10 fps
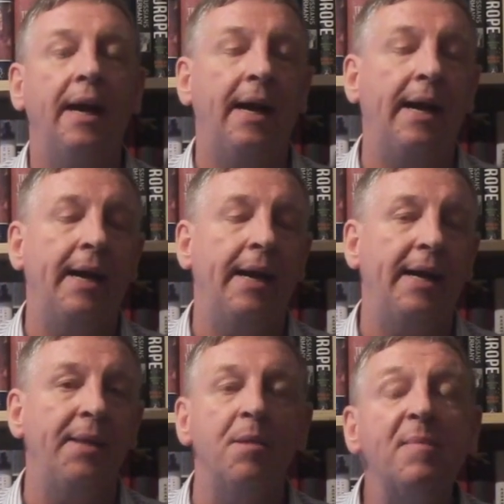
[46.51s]

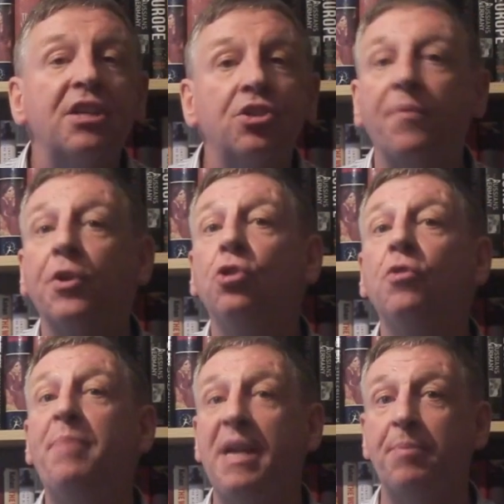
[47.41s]
in the midst of the
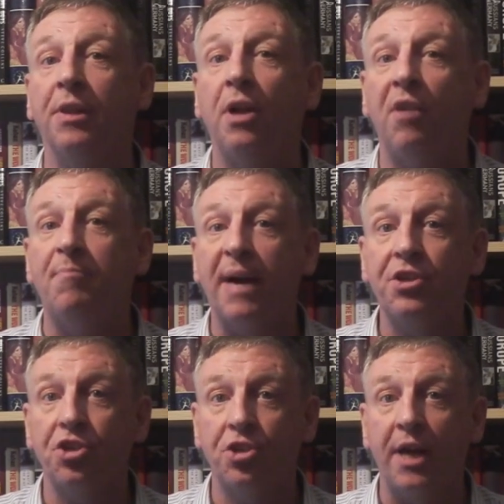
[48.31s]
good people of
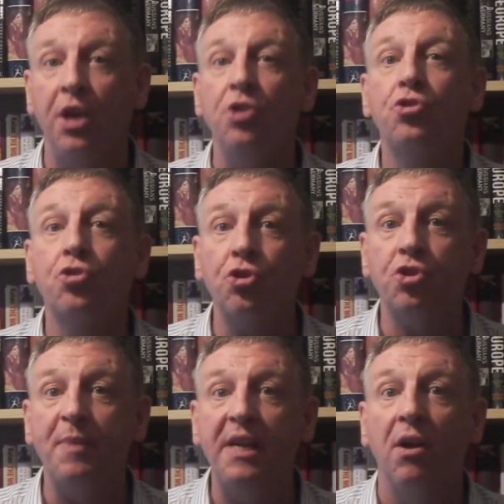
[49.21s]
Manchester.
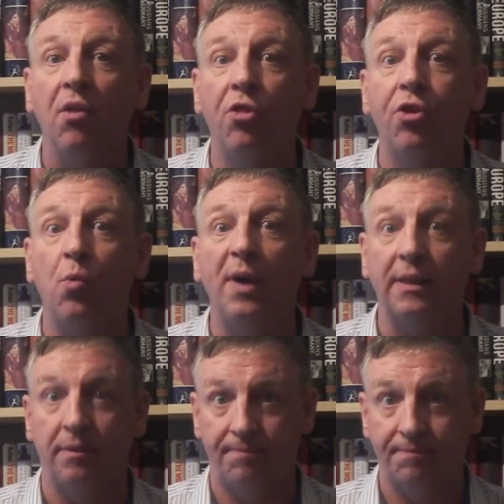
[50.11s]
Trust me, there
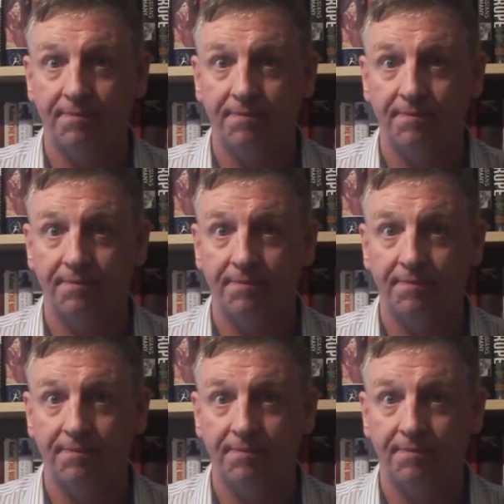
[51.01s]
will.